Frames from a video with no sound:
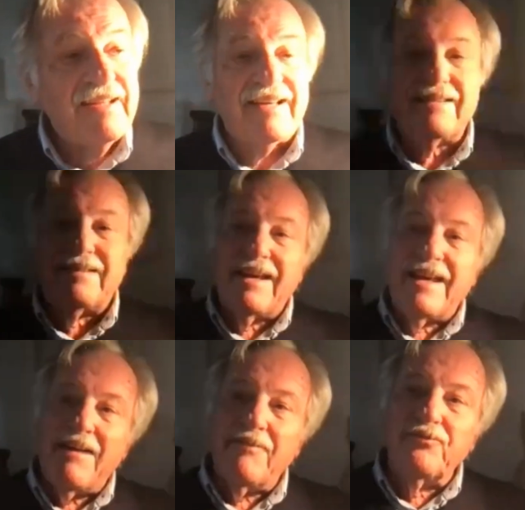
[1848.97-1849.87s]
that they
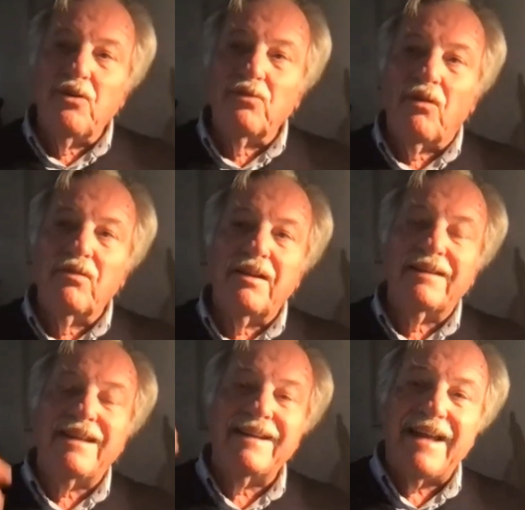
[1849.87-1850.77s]
have no longer
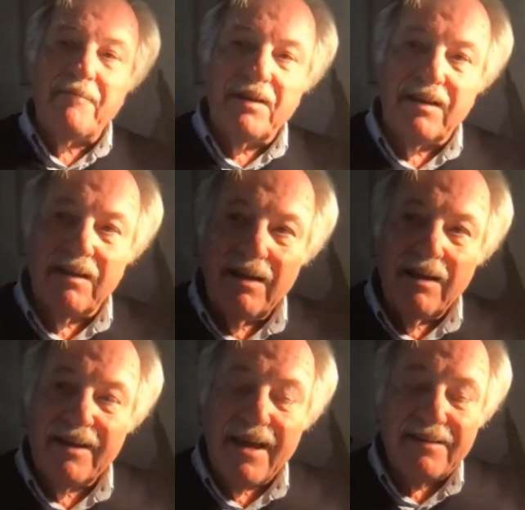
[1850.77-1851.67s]
a dynamic.
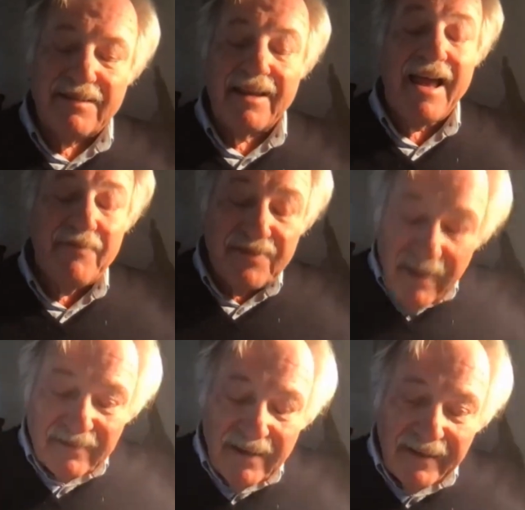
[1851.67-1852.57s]
Yes, they have
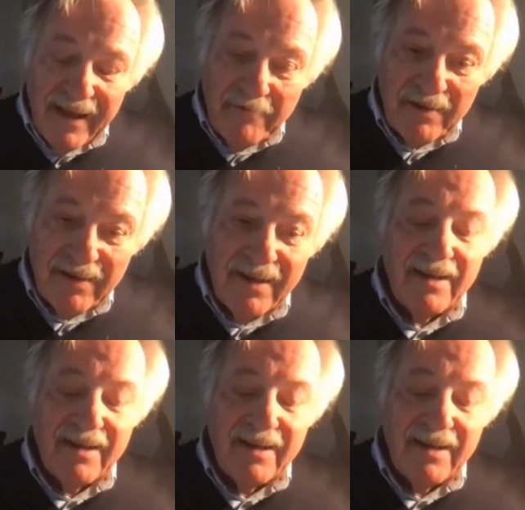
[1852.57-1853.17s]
still a dynamic.